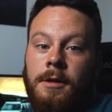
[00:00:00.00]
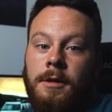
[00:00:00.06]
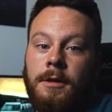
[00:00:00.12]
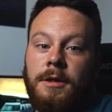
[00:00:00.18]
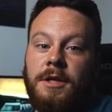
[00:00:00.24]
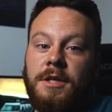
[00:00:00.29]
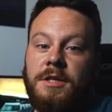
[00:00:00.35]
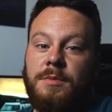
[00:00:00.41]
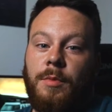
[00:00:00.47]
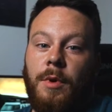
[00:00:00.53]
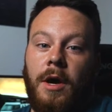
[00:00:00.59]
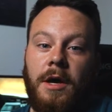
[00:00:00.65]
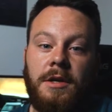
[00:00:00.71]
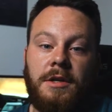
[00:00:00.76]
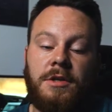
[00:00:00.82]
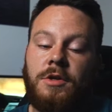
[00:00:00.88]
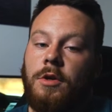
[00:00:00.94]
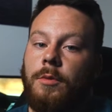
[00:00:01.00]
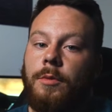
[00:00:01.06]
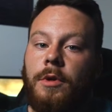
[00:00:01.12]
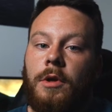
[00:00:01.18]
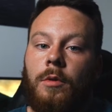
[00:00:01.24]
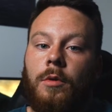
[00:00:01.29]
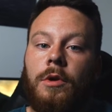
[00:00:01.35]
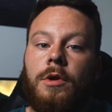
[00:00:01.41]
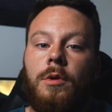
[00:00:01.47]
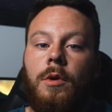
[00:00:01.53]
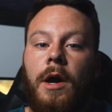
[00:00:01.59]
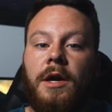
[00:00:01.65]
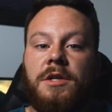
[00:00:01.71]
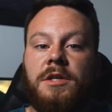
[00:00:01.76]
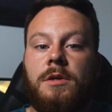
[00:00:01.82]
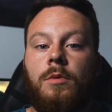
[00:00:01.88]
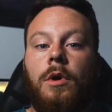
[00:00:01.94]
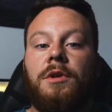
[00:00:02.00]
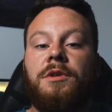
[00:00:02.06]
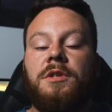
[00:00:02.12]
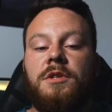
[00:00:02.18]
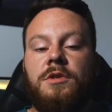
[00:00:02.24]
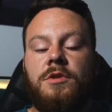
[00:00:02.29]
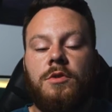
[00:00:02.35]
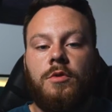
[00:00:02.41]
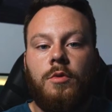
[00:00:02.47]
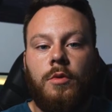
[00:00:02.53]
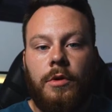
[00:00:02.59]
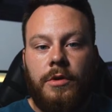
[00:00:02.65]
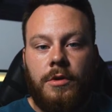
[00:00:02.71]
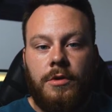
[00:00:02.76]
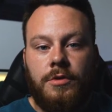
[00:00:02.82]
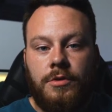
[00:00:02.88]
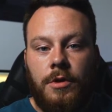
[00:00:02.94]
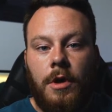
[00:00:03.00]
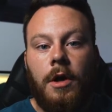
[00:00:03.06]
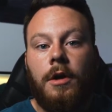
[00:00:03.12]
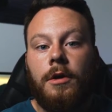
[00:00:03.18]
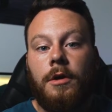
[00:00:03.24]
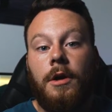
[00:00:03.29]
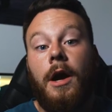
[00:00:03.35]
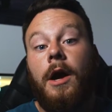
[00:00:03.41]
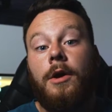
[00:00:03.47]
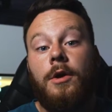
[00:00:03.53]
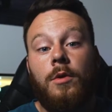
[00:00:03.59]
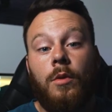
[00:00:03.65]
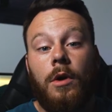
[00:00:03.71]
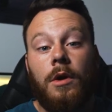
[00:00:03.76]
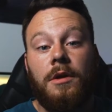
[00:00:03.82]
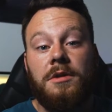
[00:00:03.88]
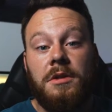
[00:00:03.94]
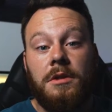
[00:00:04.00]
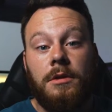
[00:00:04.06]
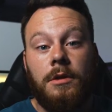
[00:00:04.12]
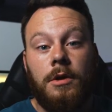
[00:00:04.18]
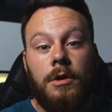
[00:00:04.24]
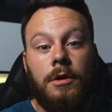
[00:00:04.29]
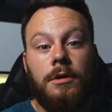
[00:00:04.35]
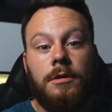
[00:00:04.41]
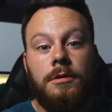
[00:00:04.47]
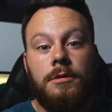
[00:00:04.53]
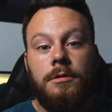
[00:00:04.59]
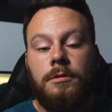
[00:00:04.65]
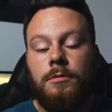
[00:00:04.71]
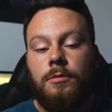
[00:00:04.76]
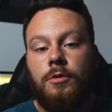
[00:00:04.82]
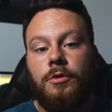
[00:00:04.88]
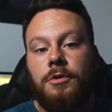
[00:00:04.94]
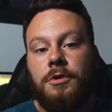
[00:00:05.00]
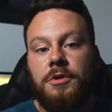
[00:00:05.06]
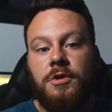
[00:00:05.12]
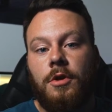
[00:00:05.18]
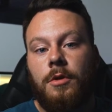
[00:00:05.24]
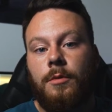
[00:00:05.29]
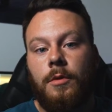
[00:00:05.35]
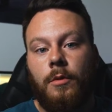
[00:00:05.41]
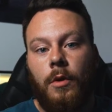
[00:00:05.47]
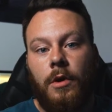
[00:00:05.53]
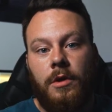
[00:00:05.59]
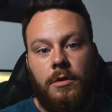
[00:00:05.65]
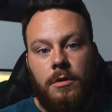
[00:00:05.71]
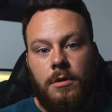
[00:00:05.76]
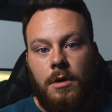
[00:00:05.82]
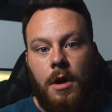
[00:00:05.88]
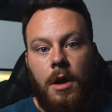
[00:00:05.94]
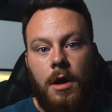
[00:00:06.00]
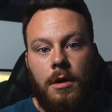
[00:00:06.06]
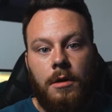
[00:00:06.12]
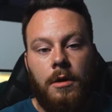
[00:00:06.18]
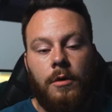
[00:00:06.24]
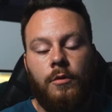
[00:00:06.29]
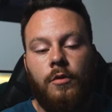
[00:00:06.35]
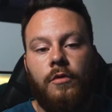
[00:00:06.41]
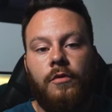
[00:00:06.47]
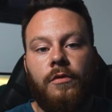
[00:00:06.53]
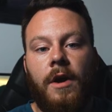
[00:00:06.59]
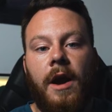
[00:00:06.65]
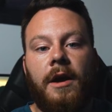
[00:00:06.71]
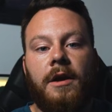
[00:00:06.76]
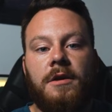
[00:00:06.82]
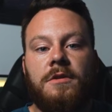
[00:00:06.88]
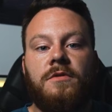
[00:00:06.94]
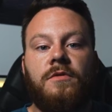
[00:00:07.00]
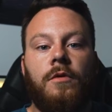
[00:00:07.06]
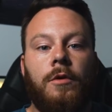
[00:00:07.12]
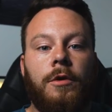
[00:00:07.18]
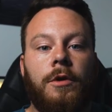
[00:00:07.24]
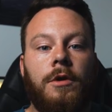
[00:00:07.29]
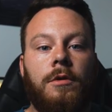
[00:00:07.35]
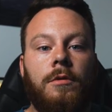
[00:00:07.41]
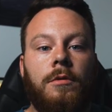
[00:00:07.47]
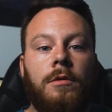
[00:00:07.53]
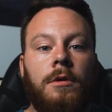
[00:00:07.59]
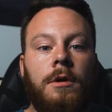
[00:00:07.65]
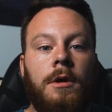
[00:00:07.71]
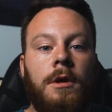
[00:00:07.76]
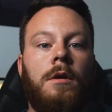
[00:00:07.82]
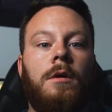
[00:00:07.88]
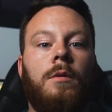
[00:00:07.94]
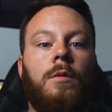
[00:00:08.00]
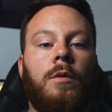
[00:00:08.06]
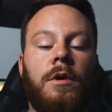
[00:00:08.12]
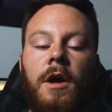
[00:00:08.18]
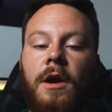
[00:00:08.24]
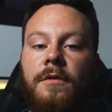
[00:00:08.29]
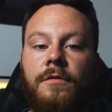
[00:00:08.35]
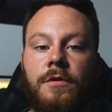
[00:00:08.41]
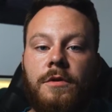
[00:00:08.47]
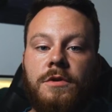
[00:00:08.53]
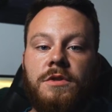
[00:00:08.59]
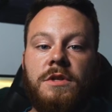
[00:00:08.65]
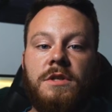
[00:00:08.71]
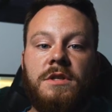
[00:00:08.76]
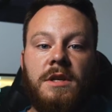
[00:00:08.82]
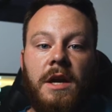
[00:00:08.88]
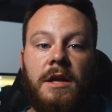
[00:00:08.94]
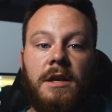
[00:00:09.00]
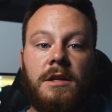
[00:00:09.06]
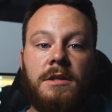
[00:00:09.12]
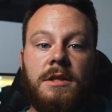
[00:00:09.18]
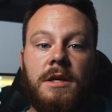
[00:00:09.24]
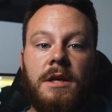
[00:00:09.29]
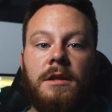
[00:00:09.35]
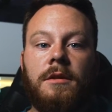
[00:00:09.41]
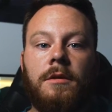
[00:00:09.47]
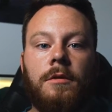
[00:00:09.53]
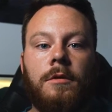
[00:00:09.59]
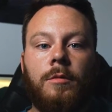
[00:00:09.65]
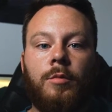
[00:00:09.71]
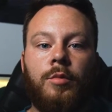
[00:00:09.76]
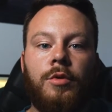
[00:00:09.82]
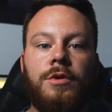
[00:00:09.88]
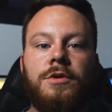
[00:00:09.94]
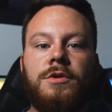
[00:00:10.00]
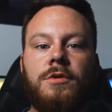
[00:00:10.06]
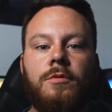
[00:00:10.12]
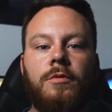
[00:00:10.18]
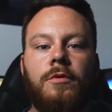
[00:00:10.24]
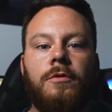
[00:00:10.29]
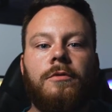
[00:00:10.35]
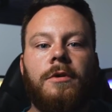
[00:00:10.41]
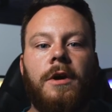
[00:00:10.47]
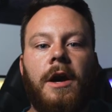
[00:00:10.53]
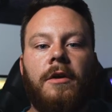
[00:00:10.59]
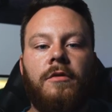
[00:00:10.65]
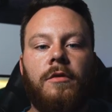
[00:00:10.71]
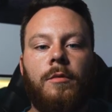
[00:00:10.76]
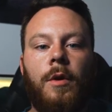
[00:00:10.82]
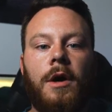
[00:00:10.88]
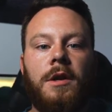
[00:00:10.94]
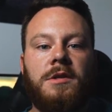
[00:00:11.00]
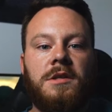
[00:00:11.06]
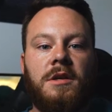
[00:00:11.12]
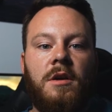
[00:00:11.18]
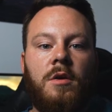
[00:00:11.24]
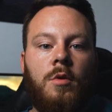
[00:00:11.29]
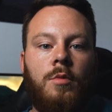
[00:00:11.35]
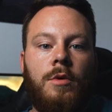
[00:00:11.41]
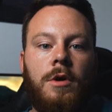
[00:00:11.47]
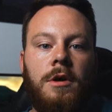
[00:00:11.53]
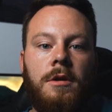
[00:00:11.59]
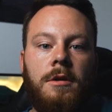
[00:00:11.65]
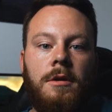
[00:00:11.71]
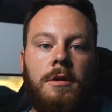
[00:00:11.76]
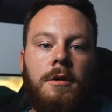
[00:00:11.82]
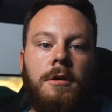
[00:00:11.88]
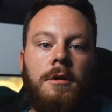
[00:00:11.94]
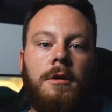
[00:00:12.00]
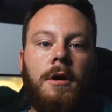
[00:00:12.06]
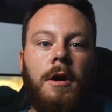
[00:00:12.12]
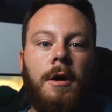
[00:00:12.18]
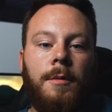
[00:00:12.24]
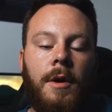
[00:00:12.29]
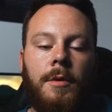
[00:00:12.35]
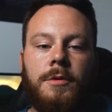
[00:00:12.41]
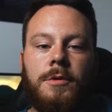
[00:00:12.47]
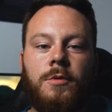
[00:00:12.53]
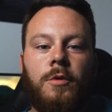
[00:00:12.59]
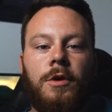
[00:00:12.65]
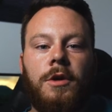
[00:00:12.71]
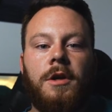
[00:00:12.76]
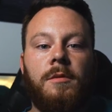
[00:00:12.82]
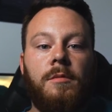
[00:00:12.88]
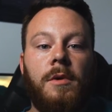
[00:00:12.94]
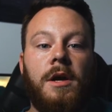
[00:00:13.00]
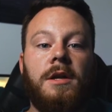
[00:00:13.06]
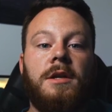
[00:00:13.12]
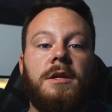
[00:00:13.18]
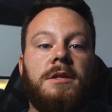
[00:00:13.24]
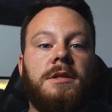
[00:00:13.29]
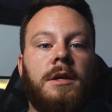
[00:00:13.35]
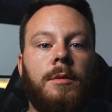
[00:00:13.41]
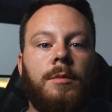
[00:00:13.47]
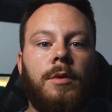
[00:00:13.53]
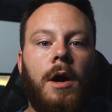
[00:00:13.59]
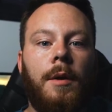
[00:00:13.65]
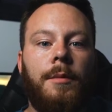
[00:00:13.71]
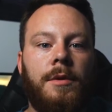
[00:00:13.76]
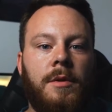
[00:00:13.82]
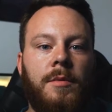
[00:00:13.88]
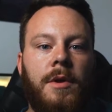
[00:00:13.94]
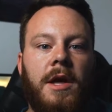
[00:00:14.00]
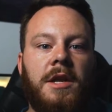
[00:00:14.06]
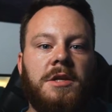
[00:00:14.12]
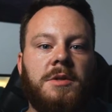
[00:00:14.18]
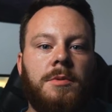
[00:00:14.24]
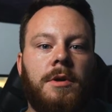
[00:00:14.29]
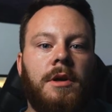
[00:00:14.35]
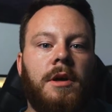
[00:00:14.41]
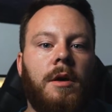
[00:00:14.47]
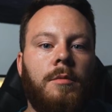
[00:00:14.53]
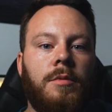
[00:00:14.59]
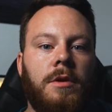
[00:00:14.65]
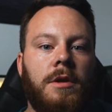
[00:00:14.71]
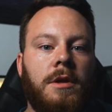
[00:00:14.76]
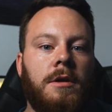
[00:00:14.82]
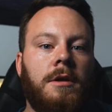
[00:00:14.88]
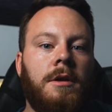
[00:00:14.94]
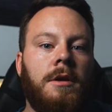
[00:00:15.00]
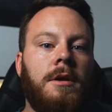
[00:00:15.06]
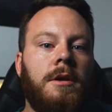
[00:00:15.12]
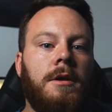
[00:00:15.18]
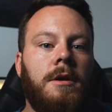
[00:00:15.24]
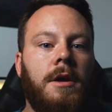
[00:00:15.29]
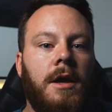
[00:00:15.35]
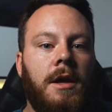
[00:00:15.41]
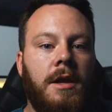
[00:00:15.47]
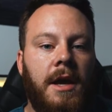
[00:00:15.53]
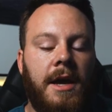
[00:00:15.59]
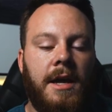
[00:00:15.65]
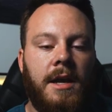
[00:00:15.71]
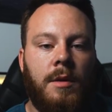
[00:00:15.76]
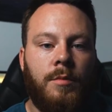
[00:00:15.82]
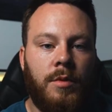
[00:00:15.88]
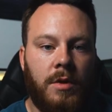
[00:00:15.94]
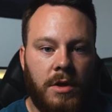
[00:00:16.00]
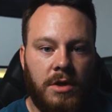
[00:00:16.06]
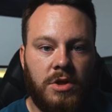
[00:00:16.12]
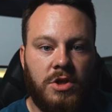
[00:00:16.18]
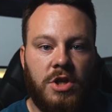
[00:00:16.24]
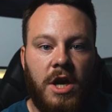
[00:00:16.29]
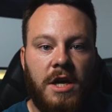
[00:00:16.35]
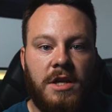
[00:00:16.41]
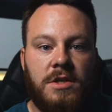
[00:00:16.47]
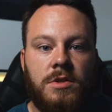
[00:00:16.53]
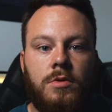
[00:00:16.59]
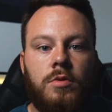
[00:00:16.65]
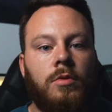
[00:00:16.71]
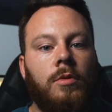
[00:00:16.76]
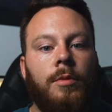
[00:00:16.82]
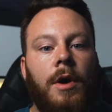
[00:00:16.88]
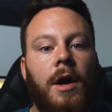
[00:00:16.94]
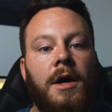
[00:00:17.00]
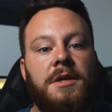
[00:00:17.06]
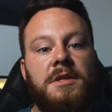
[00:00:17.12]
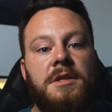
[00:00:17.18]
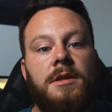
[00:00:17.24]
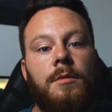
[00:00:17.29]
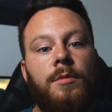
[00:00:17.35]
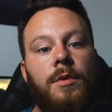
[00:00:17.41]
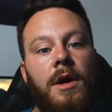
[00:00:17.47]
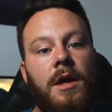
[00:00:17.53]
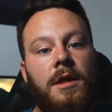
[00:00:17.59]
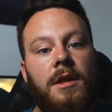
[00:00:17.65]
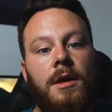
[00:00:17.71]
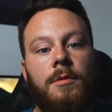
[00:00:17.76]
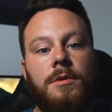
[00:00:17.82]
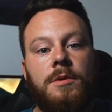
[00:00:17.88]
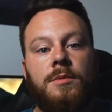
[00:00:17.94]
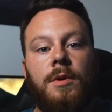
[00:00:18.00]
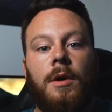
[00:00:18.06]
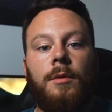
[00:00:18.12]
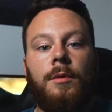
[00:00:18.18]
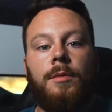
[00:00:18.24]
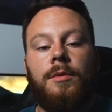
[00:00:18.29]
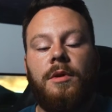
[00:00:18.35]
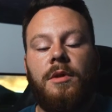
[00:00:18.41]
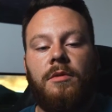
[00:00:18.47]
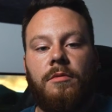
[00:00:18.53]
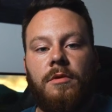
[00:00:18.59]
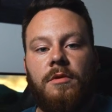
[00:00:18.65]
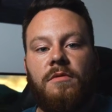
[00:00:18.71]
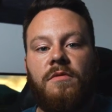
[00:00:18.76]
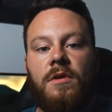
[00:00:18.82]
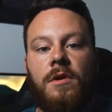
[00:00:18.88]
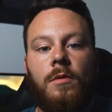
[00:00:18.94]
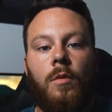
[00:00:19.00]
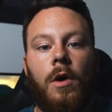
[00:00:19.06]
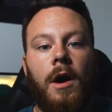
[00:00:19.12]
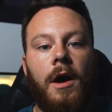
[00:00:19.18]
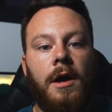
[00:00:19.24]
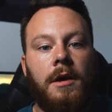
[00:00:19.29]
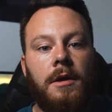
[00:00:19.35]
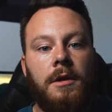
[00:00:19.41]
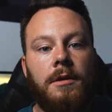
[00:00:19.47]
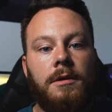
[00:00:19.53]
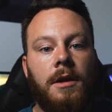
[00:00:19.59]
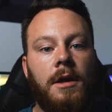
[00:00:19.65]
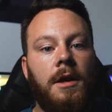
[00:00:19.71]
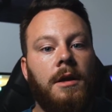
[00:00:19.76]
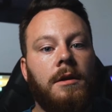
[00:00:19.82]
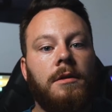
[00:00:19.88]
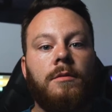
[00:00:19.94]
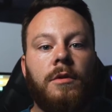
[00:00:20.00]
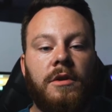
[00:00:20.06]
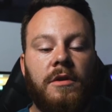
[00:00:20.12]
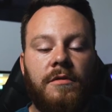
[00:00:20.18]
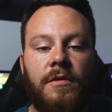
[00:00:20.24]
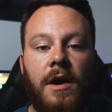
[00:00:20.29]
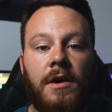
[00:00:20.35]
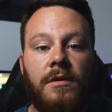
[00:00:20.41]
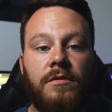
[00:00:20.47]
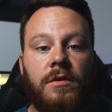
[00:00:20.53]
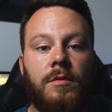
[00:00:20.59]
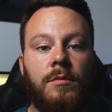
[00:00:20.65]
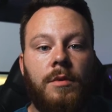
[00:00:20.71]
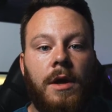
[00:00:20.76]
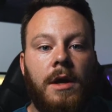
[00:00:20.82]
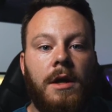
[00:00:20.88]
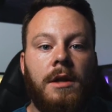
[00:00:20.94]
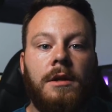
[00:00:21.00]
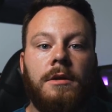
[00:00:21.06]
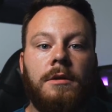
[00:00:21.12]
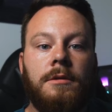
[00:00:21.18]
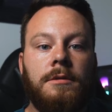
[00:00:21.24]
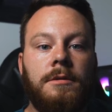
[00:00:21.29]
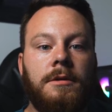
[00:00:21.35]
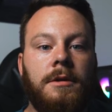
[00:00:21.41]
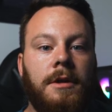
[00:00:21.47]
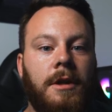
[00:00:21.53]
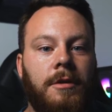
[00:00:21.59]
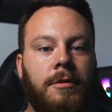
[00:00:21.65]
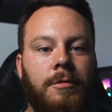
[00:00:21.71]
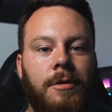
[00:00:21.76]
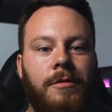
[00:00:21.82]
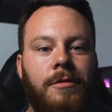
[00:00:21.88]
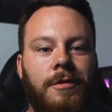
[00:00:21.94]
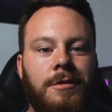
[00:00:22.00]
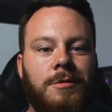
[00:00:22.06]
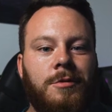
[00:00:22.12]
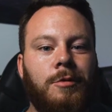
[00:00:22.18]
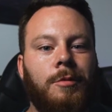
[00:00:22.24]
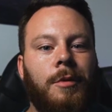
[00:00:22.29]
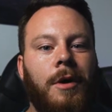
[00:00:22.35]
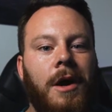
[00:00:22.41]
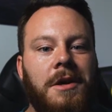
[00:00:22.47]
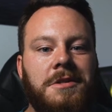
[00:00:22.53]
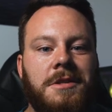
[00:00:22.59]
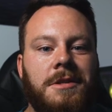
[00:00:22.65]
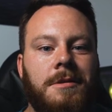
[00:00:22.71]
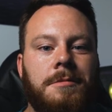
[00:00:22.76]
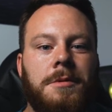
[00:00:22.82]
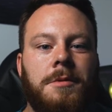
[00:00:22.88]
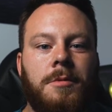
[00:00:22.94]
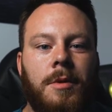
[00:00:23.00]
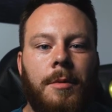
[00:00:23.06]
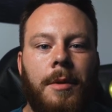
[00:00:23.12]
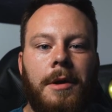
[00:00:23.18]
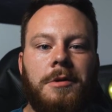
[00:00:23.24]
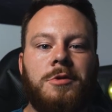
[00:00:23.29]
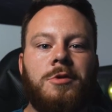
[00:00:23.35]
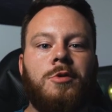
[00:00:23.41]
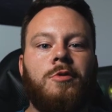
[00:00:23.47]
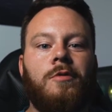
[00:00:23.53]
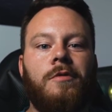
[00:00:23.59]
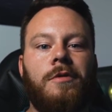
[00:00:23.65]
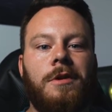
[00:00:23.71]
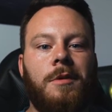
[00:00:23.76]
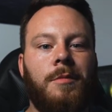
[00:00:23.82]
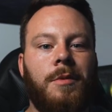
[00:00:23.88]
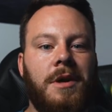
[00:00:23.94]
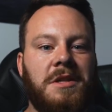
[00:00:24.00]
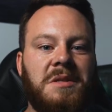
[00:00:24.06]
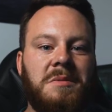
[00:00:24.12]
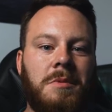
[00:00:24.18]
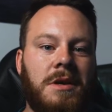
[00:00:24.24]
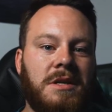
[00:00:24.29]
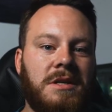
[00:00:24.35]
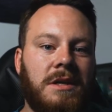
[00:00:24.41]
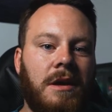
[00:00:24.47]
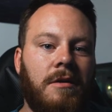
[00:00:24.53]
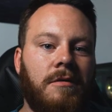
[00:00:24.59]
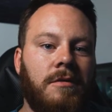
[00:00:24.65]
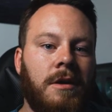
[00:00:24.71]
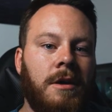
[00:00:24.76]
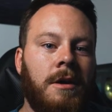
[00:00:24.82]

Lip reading: Because by determining what you actually want to do with your truck or how you want it to look will determine whether or not a roof rack is for you. When I first decided to get the Prinsu roof rack for my Tacoma, I was working maintenance at a property management company, and I had a big chest toolbox in the bed that was probably 3 feet wide, and with a 5-foot bed and a 3-foot toolbox, it leaves you with about 2 feet of bed space left.